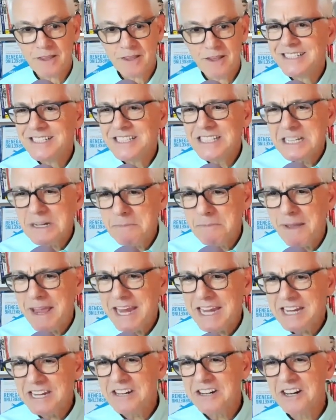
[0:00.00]
Do you
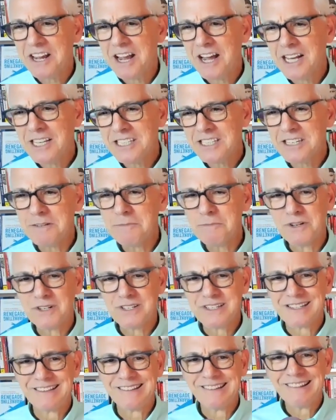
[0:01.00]
make your
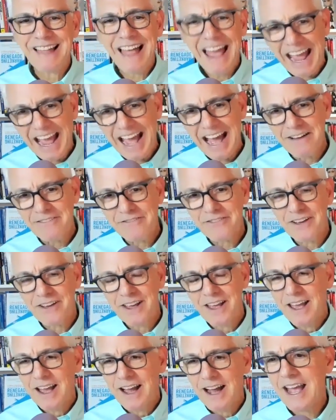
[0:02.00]
customers laugh?
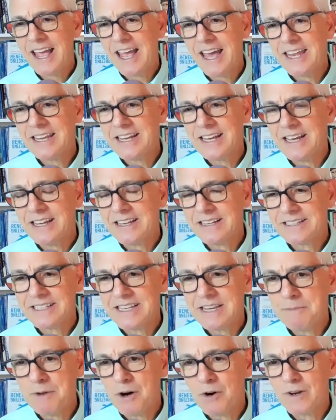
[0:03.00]
I had a
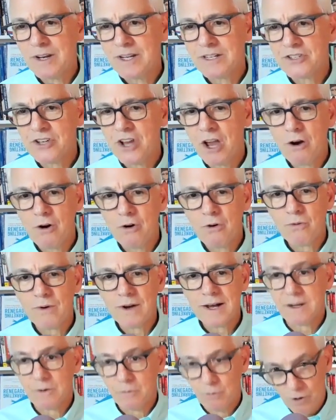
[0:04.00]
C M O on a
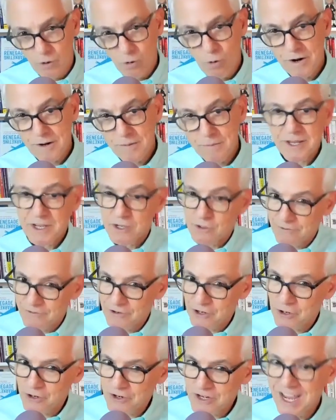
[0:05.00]
show that I recorded, but you
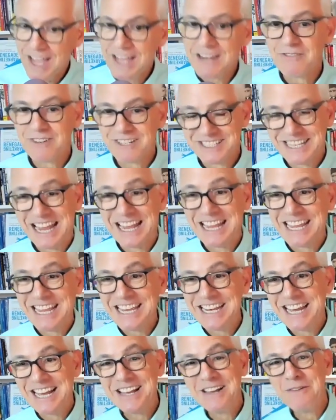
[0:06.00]
haven't heard yet,
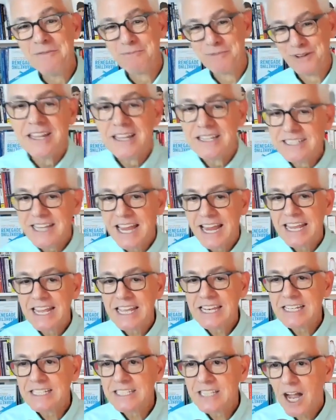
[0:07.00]
Sangeeta. And
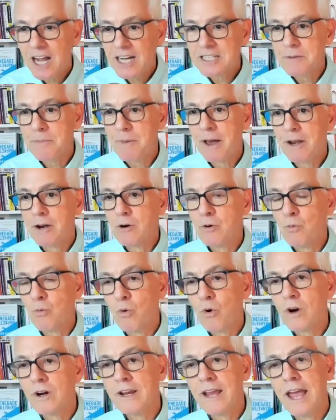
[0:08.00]
Sangeeta talked about her
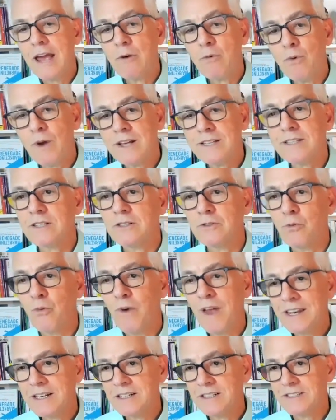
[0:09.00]
work at Russell
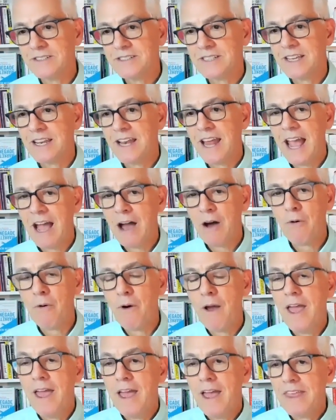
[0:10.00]
Reynolds and
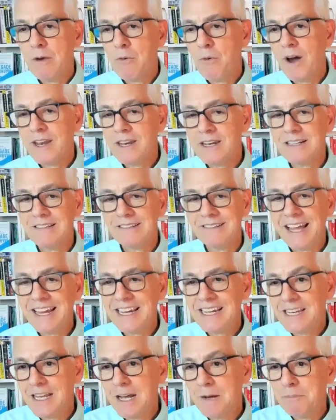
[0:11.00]
how they wanted to
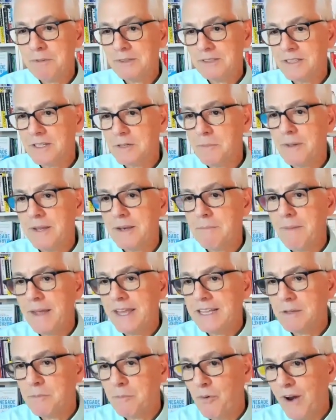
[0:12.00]
lighten up a little bit and
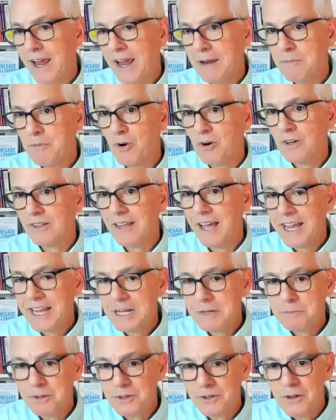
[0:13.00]
make the brand more
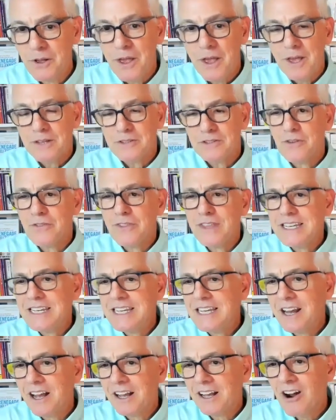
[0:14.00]
likable. So they
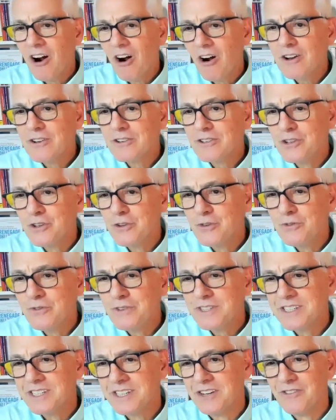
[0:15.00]
did a
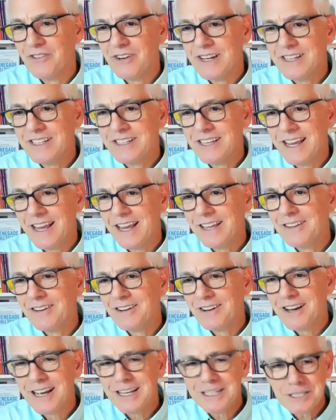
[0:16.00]
cartoon series and
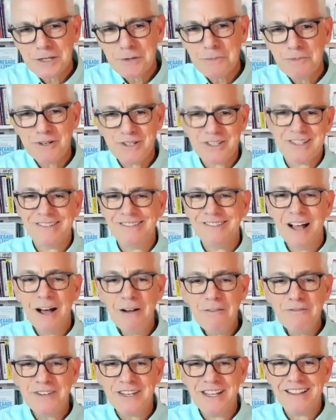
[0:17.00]
their customers
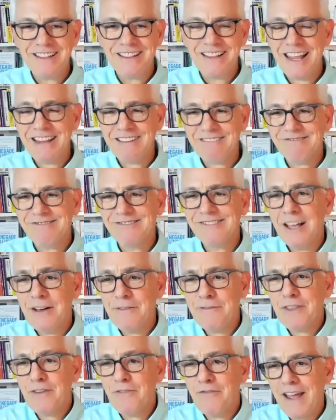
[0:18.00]
loved it. They
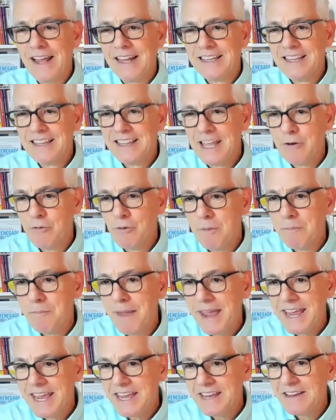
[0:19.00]
loved the fact that they were
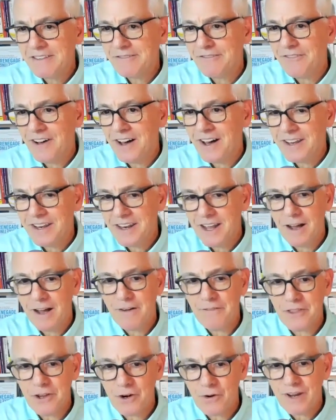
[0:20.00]
making fun
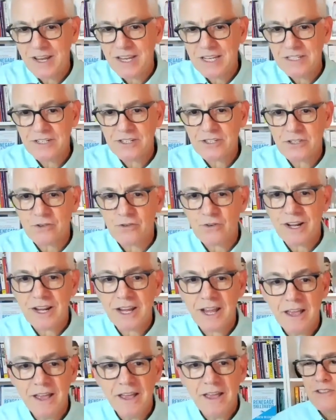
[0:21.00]
of their industry.
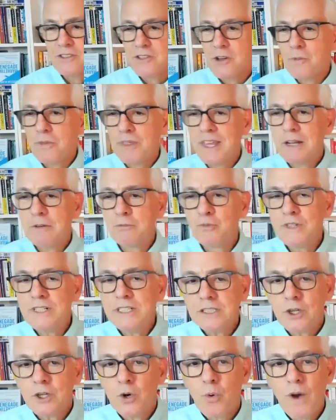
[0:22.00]
So the
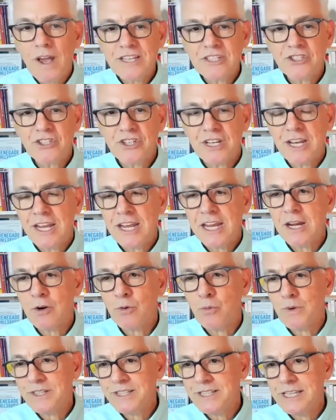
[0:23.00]
real question here
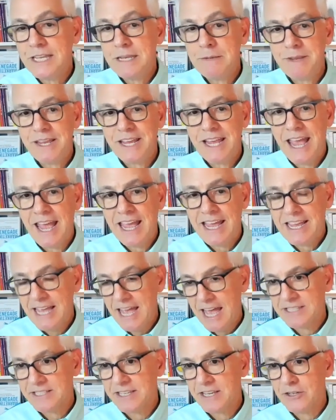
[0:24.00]
with D B A,
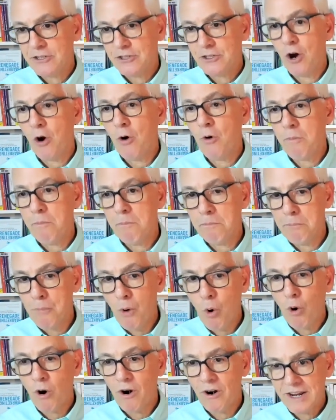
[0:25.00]
as in don't
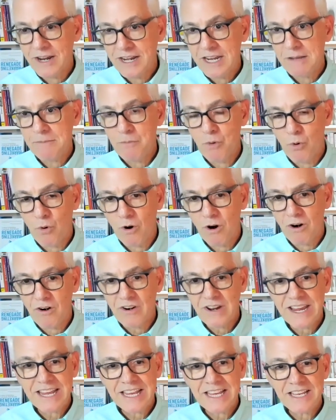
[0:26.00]
bore anymore,
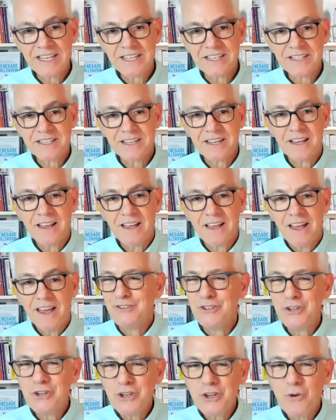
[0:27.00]
is
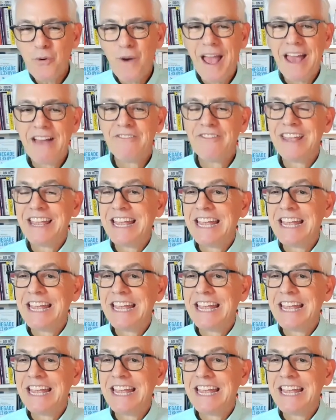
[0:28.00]
do you have